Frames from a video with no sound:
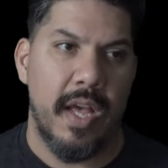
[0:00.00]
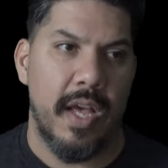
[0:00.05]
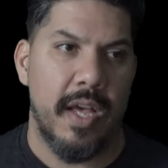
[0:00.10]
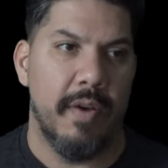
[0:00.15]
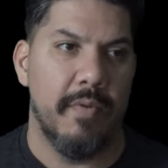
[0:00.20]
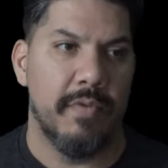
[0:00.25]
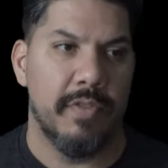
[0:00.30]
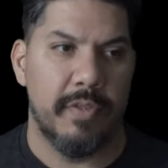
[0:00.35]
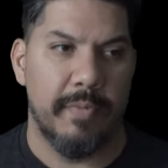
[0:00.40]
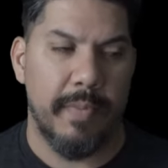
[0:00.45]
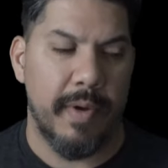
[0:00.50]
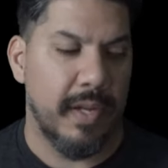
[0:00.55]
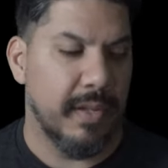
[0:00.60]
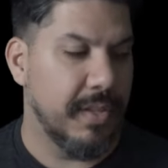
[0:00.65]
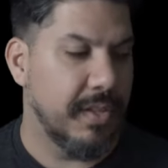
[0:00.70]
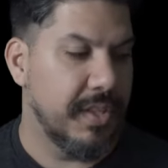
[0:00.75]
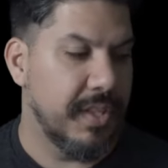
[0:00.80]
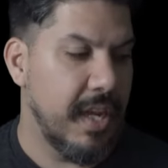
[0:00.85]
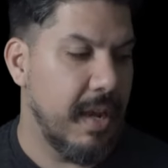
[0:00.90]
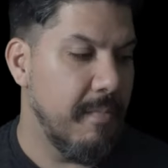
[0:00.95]
It was
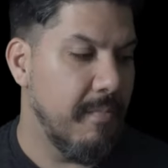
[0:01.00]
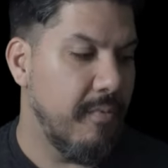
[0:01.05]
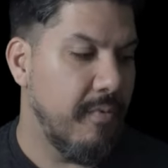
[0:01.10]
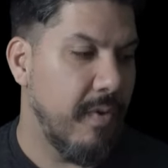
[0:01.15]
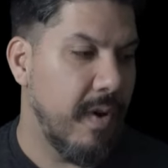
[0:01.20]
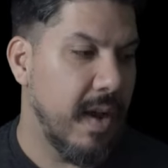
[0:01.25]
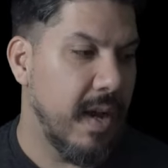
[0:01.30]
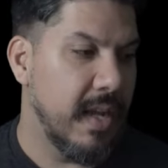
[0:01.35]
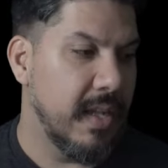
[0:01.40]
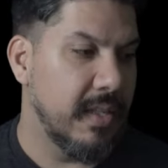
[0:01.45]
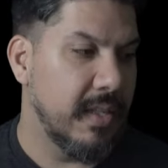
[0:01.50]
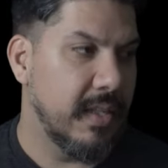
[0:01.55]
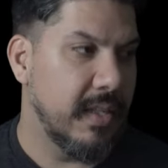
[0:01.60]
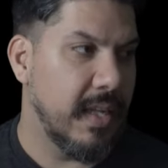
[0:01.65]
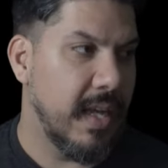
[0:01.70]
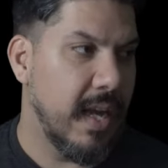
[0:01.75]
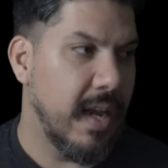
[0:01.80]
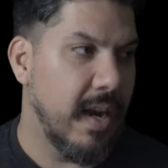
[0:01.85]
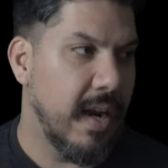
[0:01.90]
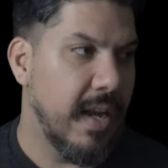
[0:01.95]
about the same
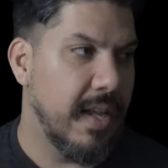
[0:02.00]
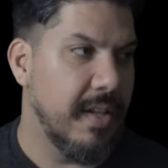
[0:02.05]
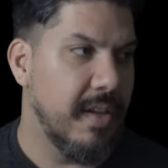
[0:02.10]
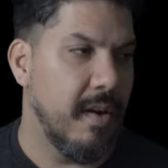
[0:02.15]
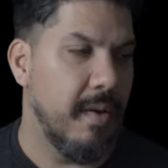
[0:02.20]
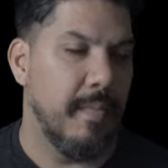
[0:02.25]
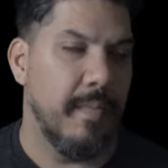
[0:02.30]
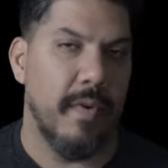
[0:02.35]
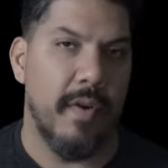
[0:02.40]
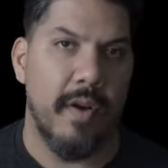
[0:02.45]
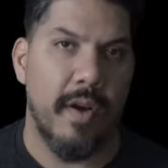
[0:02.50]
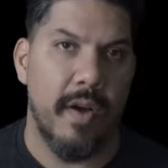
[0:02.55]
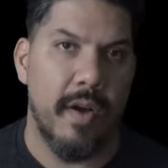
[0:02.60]
price and I ended up